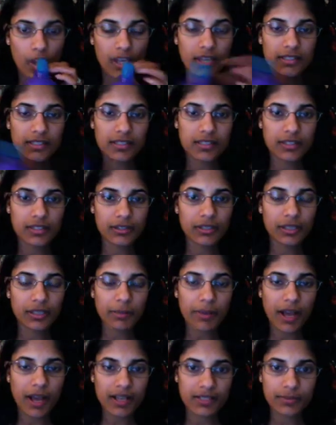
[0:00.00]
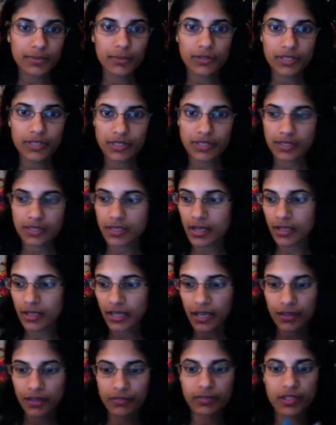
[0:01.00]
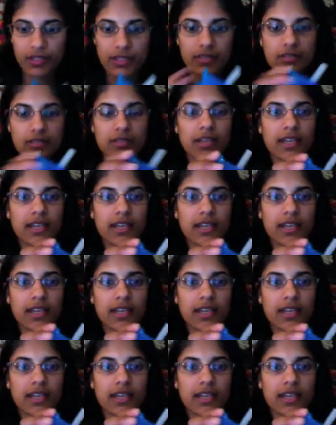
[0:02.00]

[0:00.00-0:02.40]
it's nearly impossible to suck out of this.